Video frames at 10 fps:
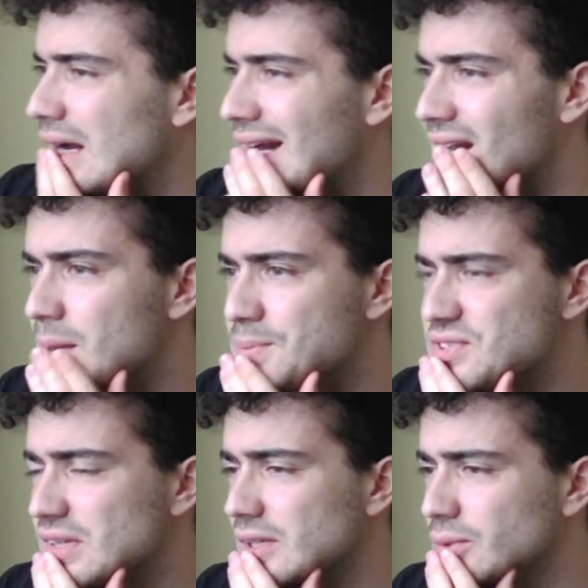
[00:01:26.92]

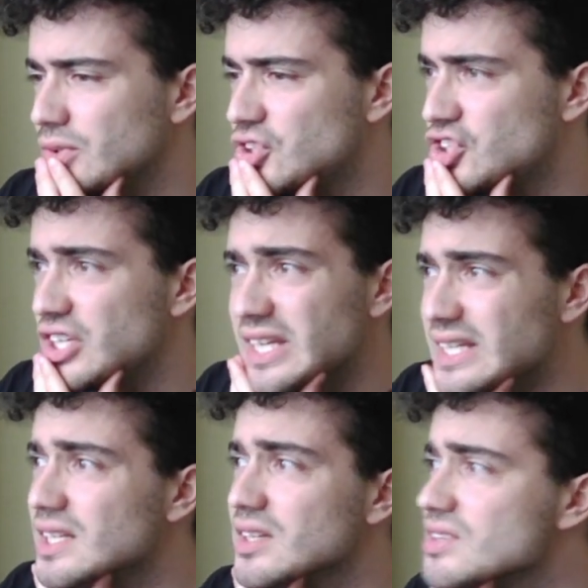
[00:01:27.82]
Absolute
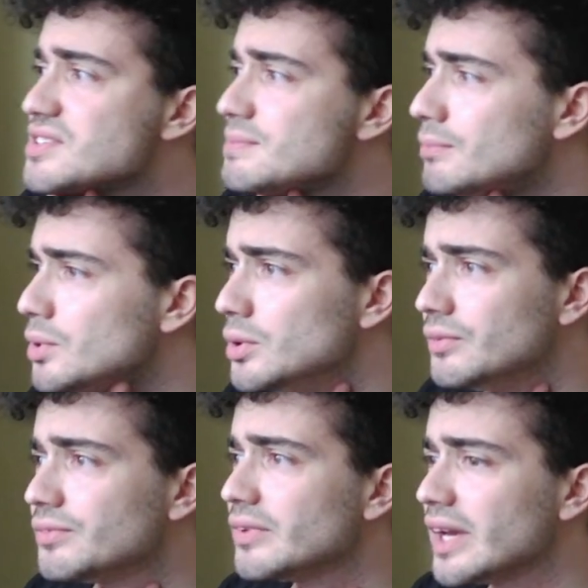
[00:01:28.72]
genius
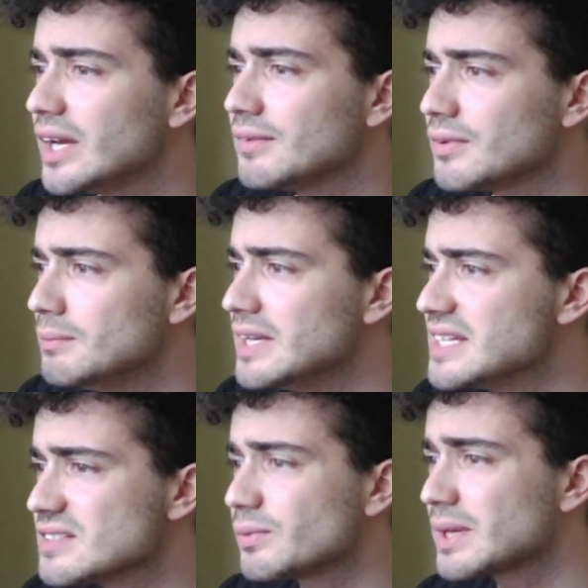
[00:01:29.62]
move here from
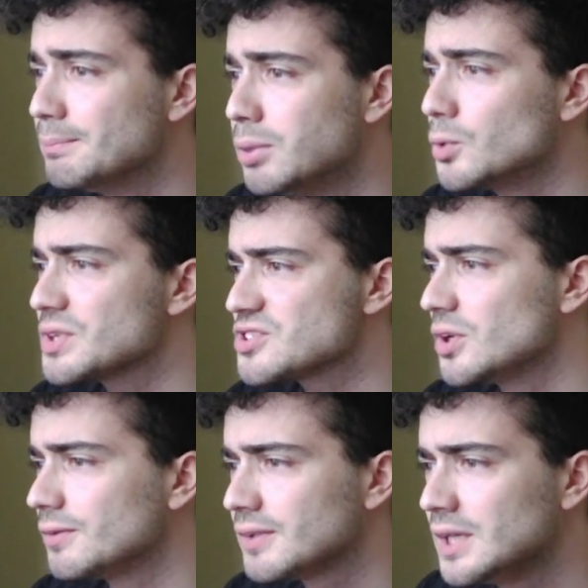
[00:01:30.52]
Leeds if we can pull this off.